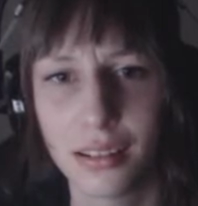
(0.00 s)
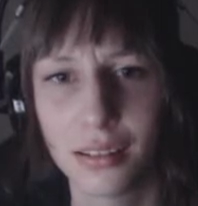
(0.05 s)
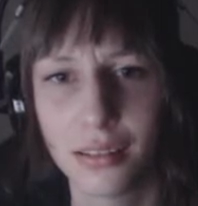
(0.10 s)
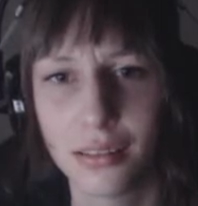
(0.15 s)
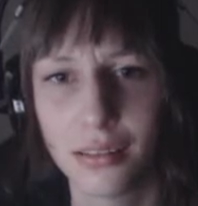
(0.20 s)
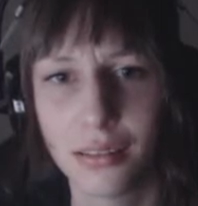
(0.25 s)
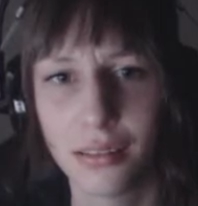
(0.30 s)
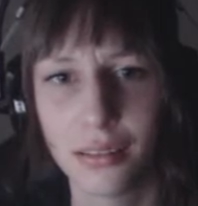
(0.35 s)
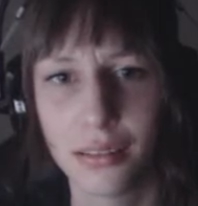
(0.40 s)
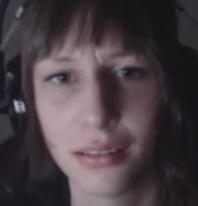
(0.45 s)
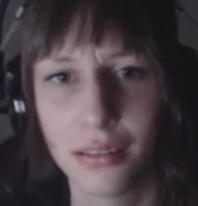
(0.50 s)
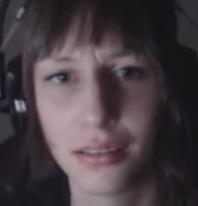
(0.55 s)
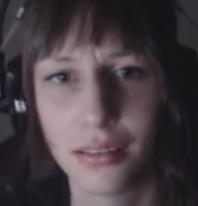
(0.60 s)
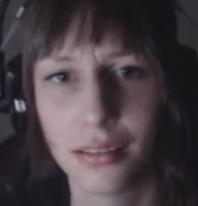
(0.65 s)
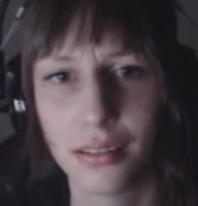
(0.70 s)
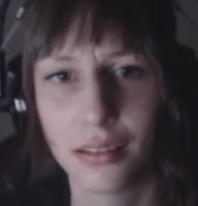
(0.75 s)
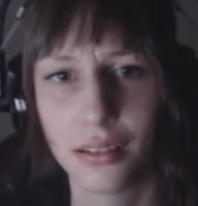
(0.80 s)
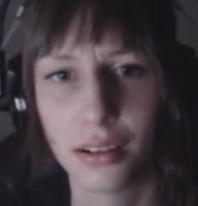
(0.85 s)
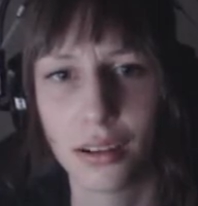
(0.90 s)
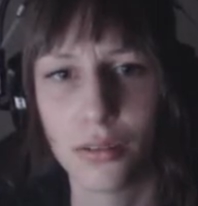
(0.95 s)
Oh.
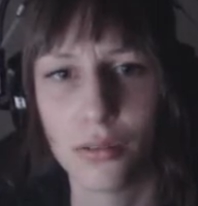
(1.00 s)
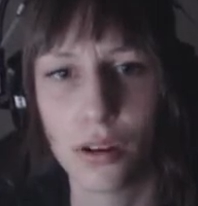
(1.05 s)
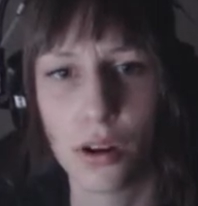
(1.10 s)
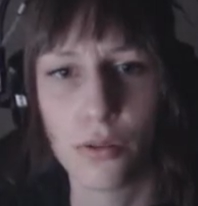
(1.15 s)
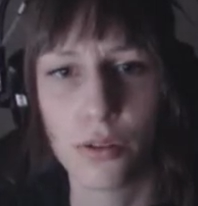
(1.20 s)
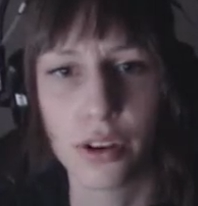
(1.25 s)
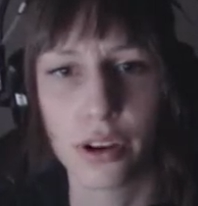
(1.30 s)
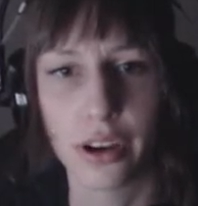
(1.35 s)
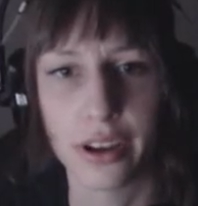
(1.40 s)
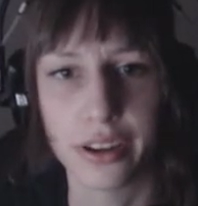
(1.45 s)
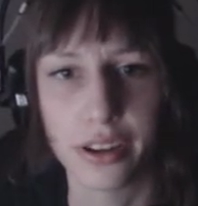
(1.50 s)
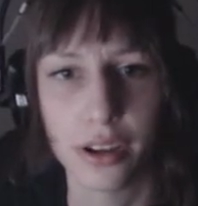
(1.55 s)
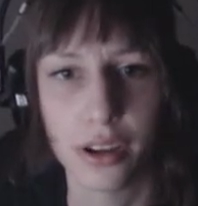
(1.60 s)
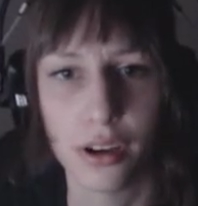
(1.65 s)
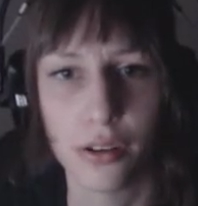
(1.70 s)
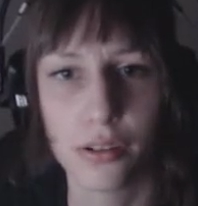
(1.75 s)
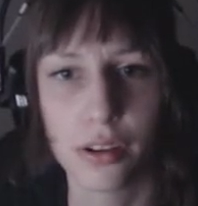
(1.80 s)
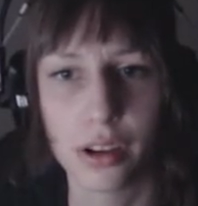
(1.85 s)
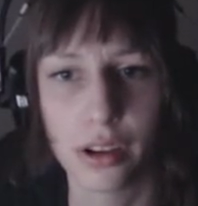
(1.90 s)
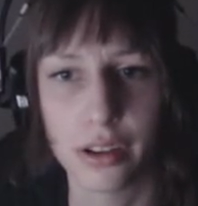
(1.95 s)
Oh, oh god.
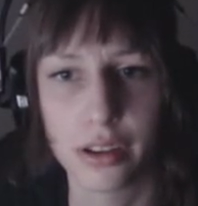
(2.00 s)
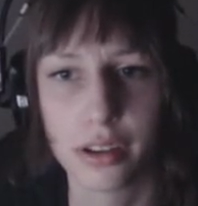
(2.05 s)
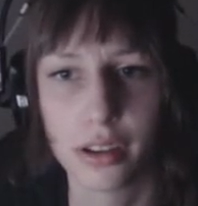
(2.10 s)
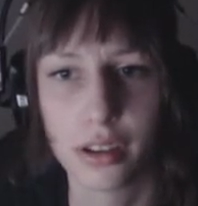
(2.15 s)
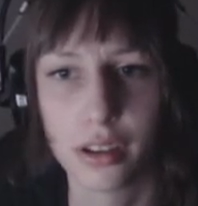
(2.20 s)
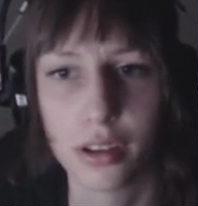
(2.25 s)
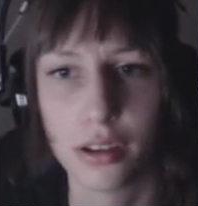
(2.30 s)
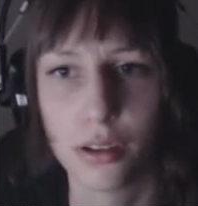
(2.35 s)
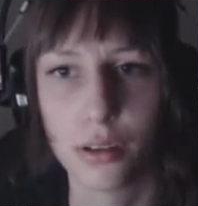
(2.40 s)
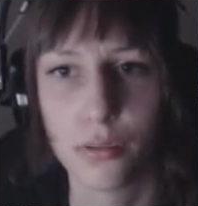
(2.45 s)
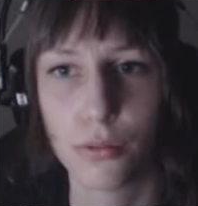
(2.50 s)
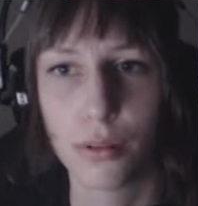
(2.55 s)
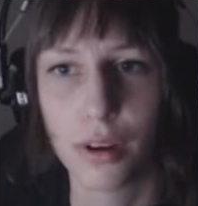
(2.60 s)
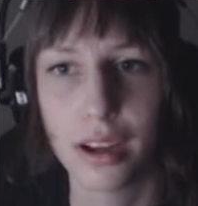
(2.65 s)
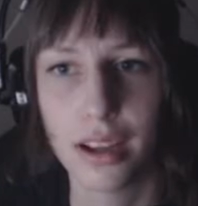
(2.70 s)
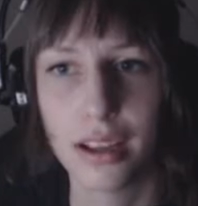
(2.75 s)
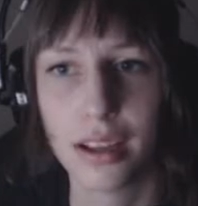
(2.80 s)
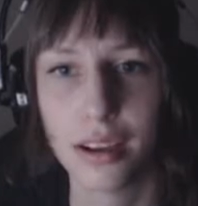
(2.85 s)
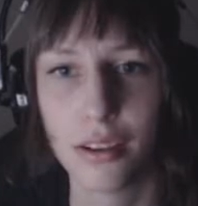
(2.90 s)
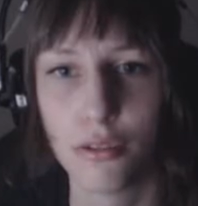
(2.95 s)
Oh god.
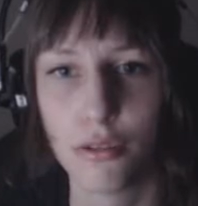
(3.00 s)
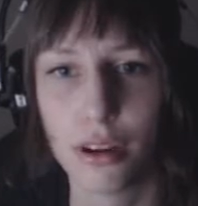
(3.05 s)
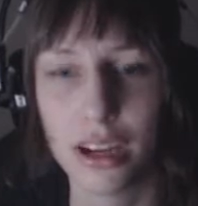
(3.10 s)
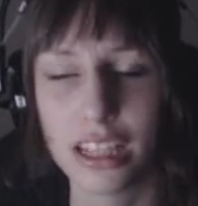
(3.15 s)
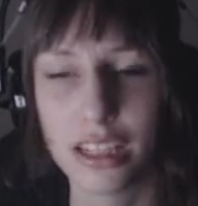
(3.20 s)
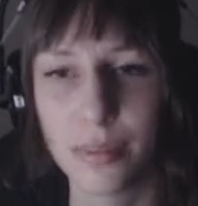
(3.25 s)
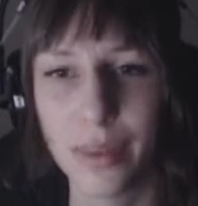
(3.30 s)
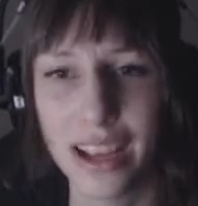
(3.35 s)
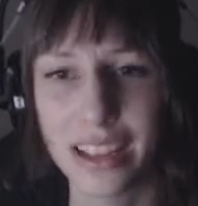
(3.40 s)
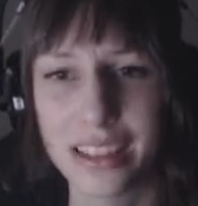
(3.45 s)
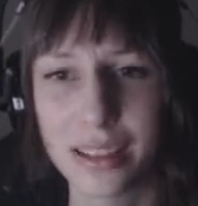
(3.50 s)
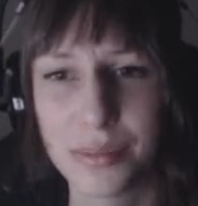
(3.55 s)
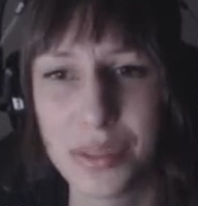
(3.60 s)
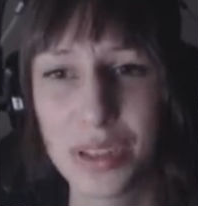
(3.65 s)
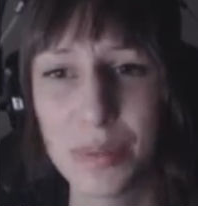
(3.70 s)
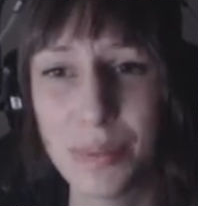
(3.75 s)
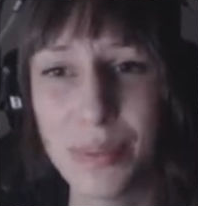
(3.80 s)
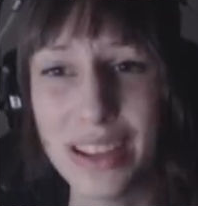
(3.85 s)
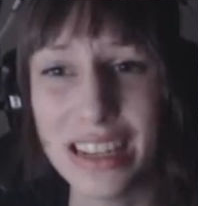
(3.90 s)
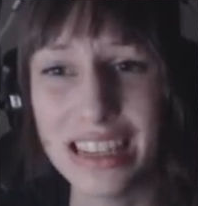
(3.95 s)
Why is the bathtub
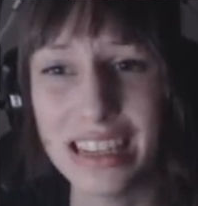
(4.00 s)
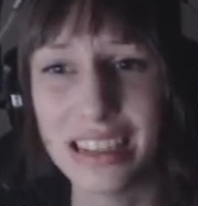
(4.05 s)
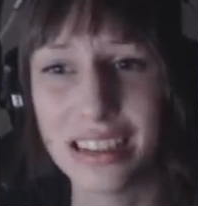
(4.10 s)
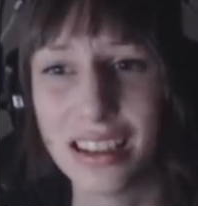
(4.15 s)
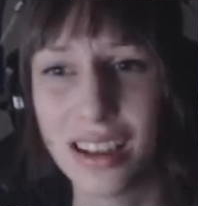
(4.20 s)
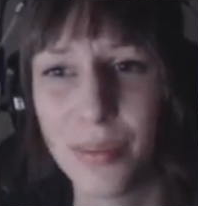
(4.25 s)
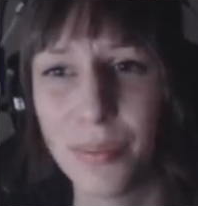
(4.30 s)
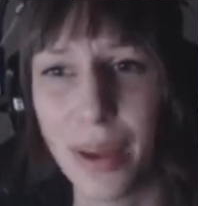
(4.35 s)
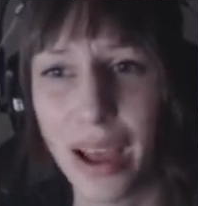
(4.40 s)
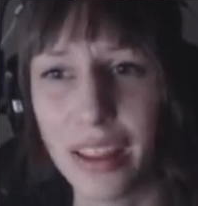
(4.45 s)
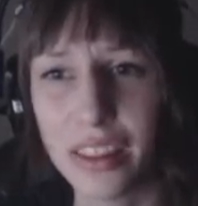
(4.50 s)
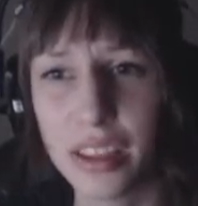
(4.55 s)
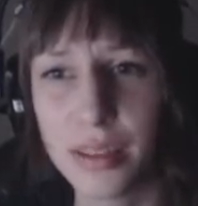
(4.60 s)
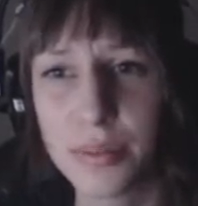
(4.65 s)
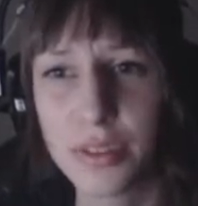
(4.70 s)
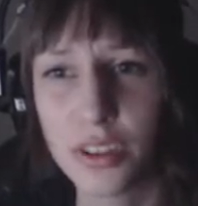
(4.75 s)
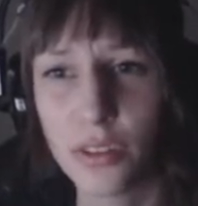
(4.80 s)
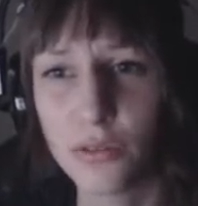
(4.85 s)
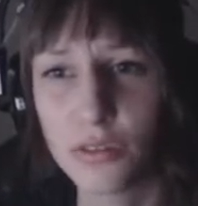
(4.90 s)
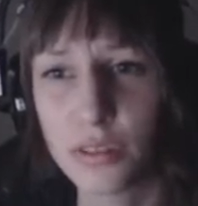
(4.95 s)
spinning?
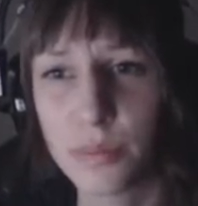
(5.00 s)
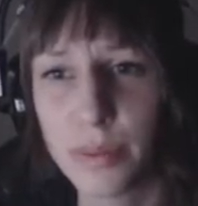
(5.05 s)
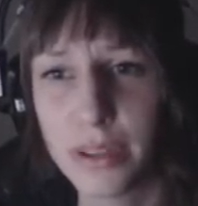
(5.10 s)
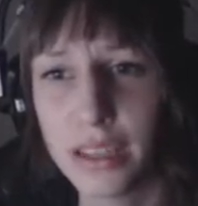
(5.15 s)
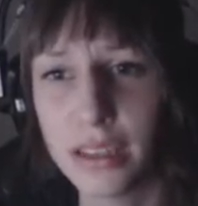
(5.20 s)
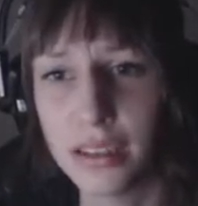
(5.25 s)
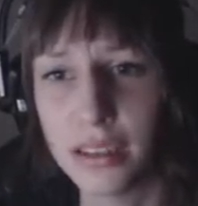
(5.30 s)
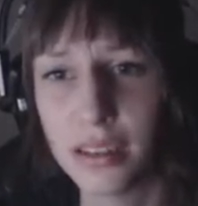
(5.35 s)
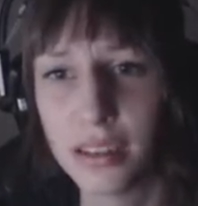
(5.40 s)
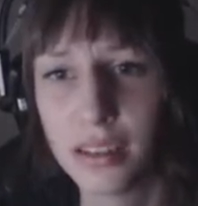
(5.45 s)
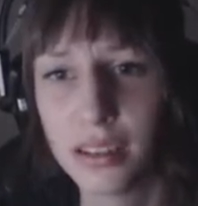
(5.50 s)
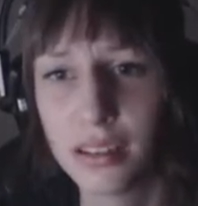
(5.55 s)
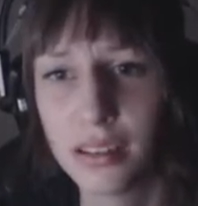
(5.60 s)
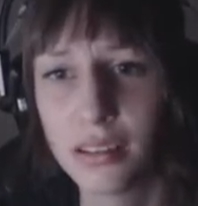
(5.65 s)
Bathtubs don't spin.